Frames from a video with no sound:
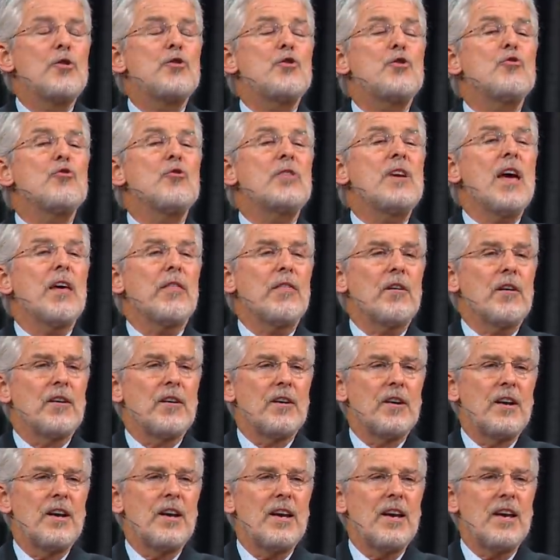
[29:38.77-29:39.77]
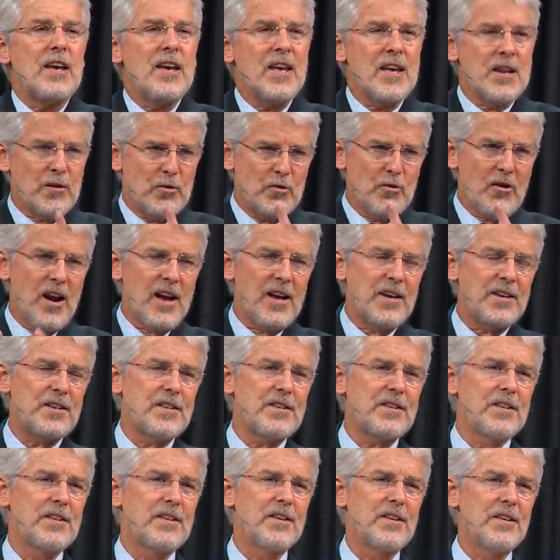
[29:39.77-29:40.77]
together in
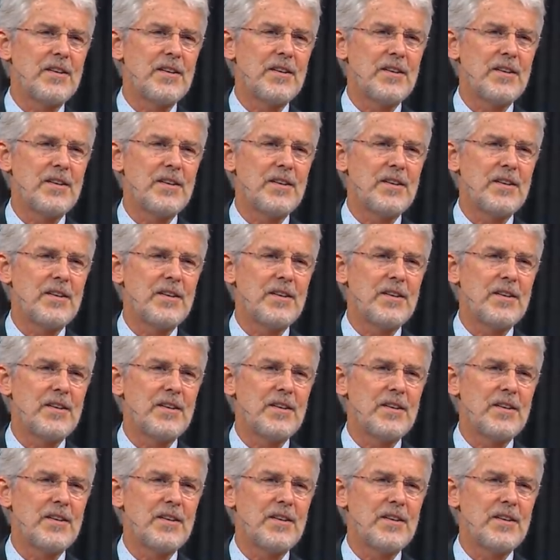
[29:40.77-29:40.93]
Christ.